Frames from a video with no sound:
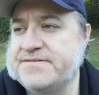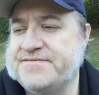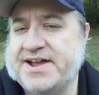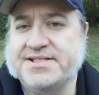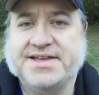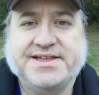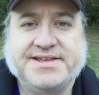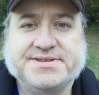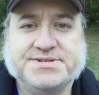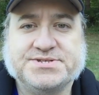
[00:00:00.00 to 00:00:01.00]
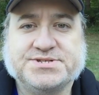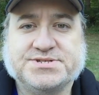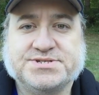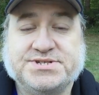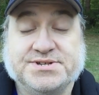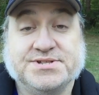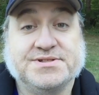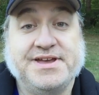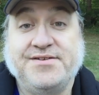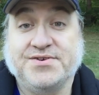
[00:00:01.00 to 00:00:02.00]
Final Cut is
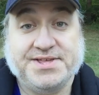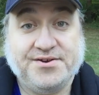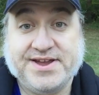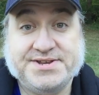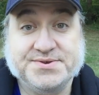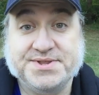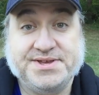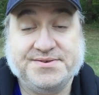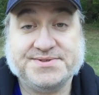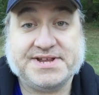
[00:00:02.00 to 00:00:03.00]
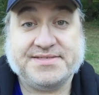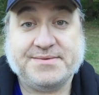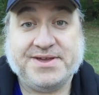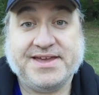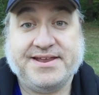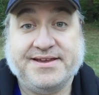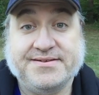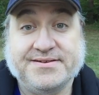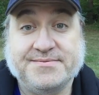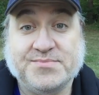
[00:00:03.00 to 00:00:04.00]
still a really great tool to use now that I'm
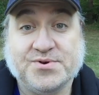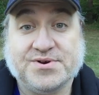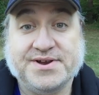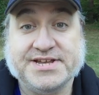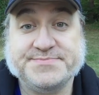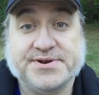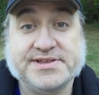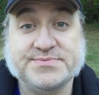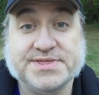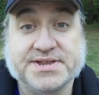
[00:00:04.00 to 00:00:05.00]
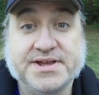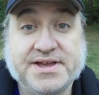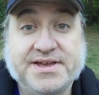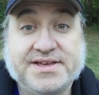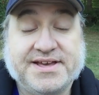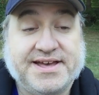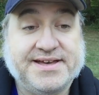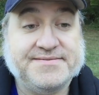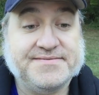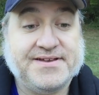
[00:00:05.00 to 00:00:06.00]
getting more experience with it.
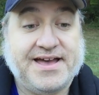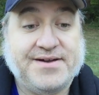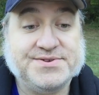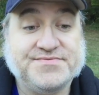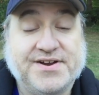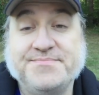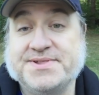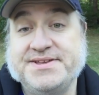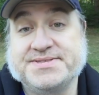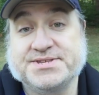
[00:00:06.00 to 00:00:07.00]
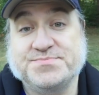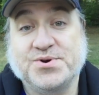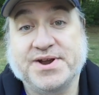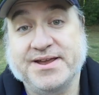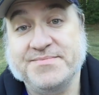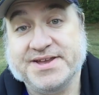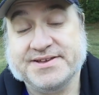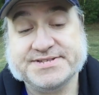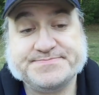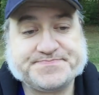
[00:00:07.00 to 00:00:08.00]
I was very pleased this morning
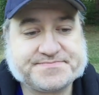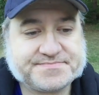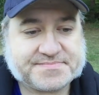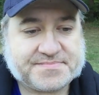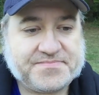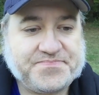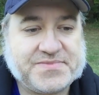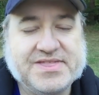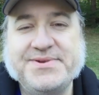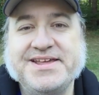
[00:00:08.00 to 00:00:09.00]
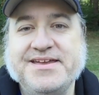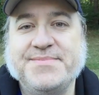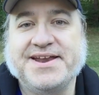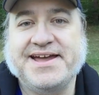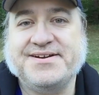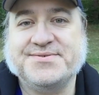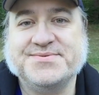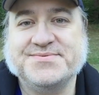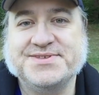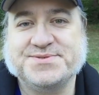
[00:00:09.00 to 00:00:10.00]
because let me tell you about
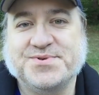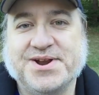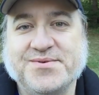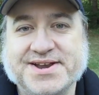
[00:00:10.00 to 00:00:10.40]
how this morning